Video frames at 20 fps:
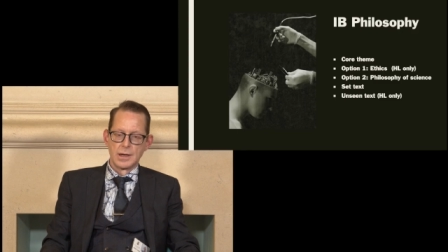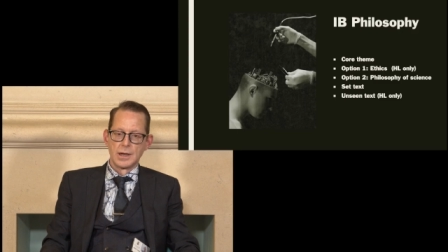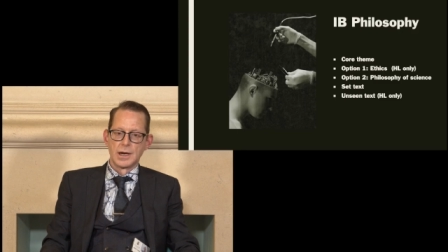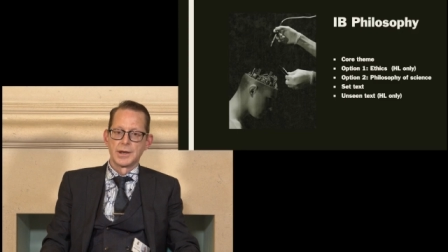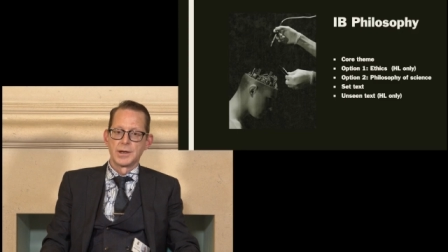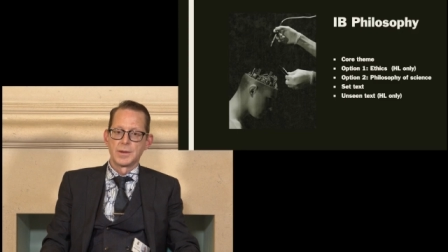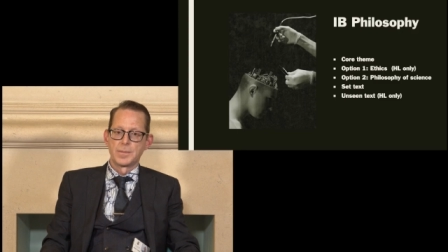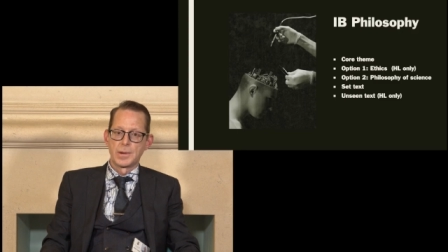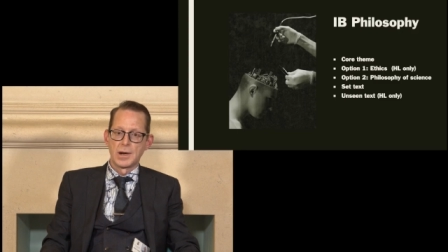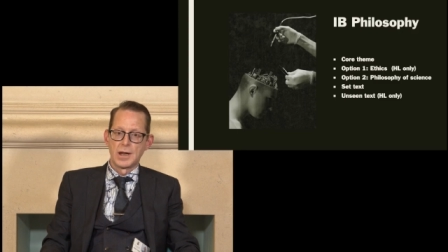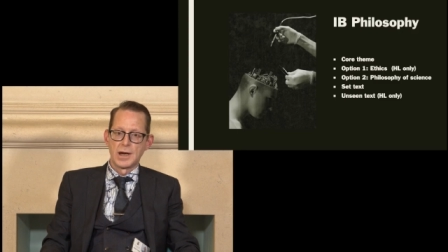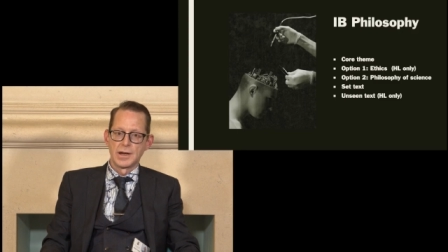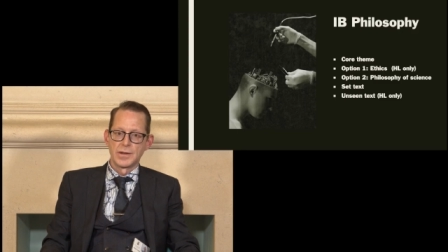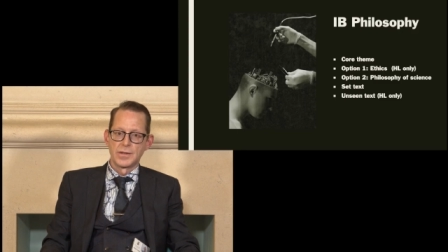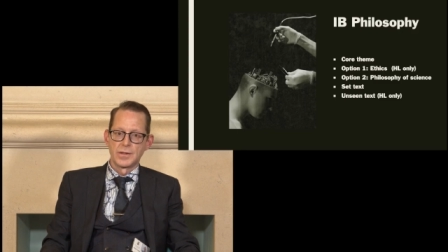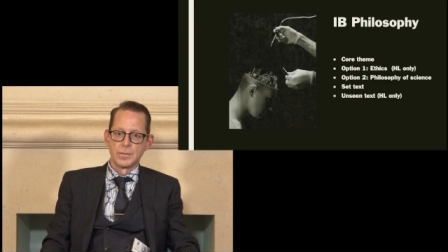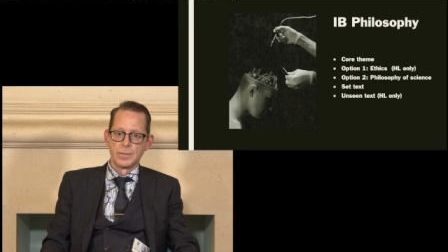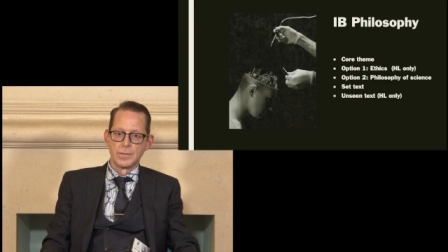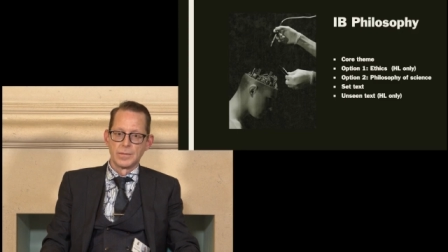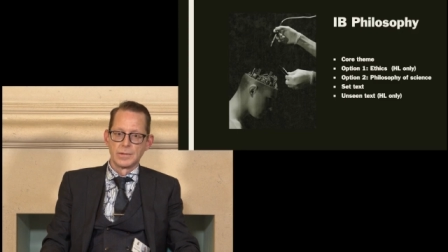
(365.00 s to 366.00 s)
and apply
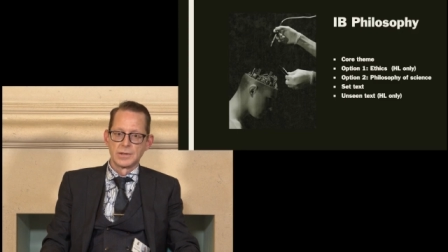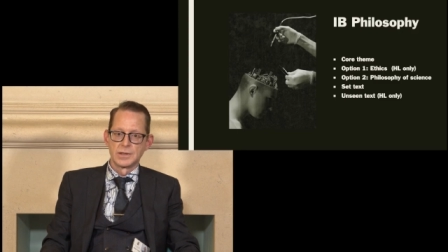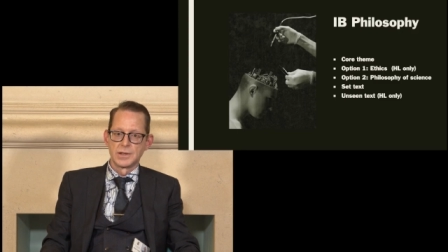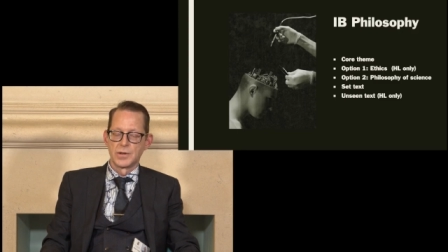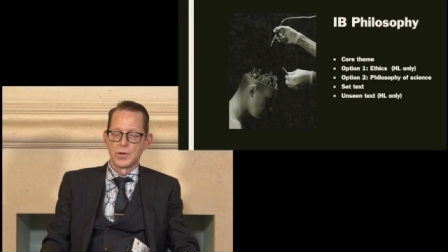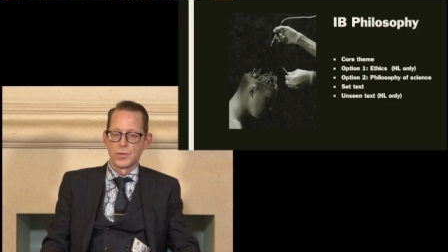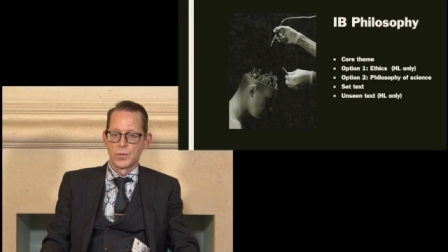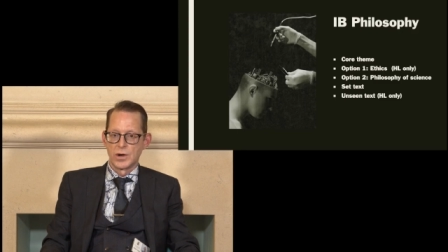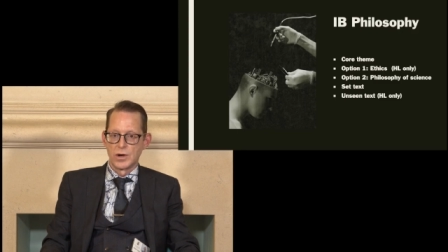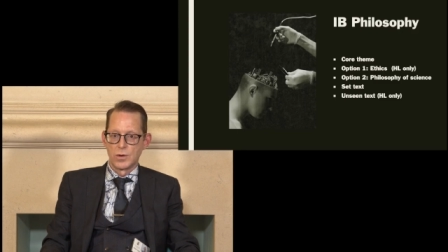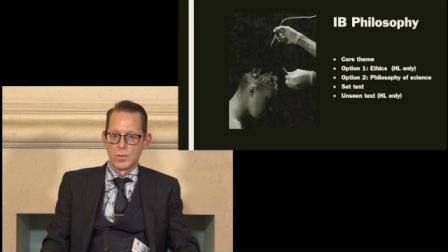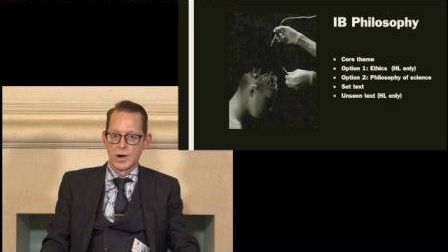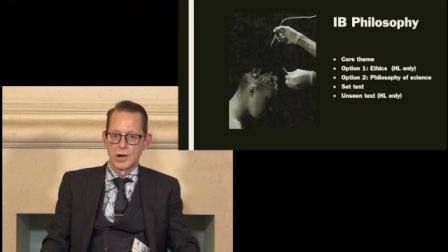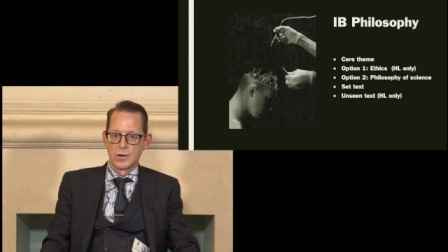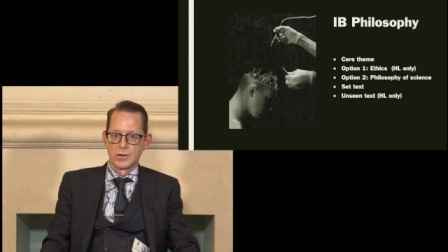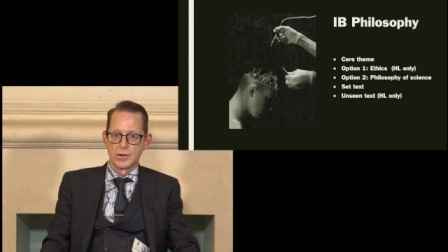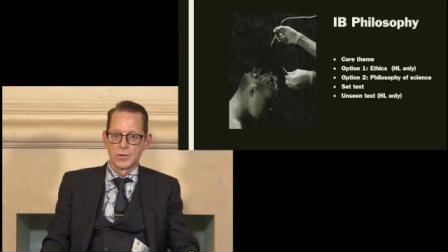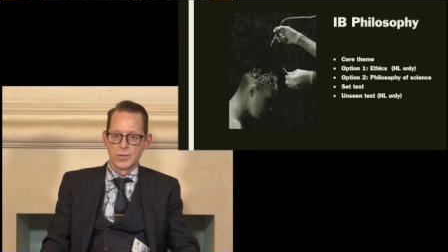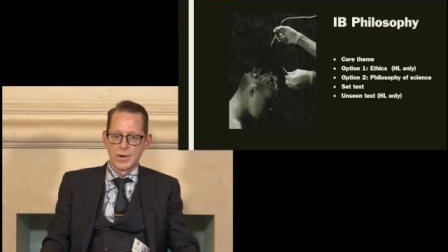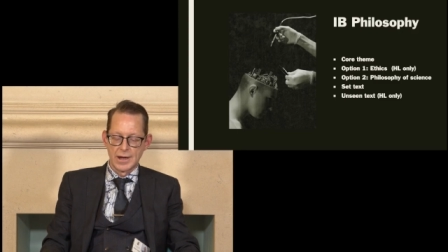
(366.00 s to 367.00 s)
them to the real
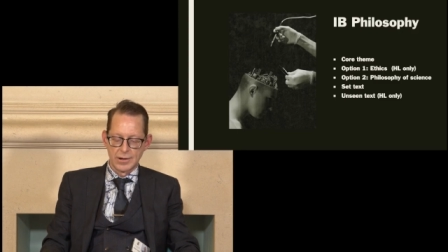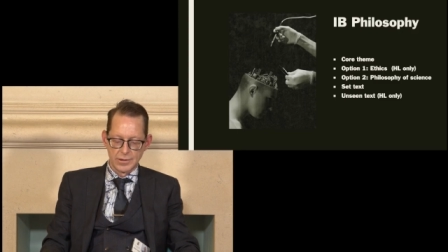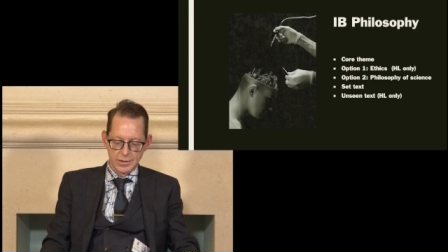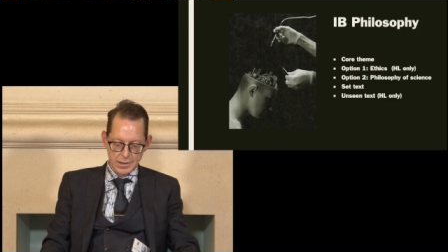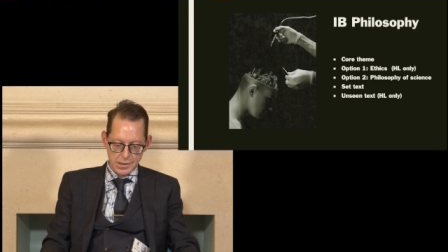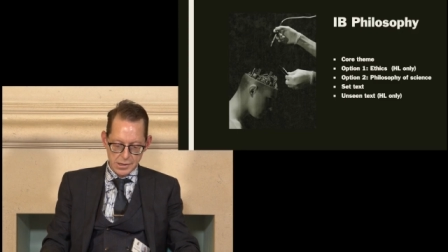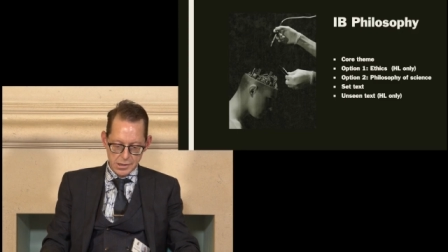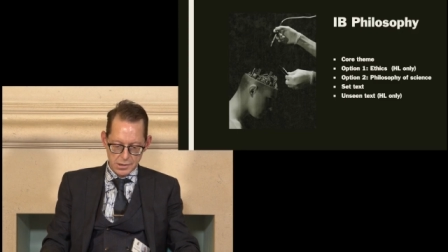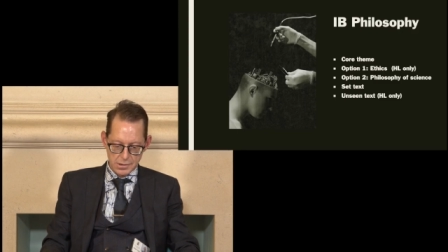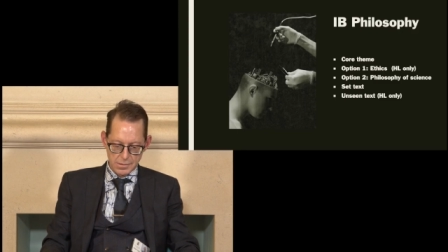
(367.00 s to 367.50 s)
world around us.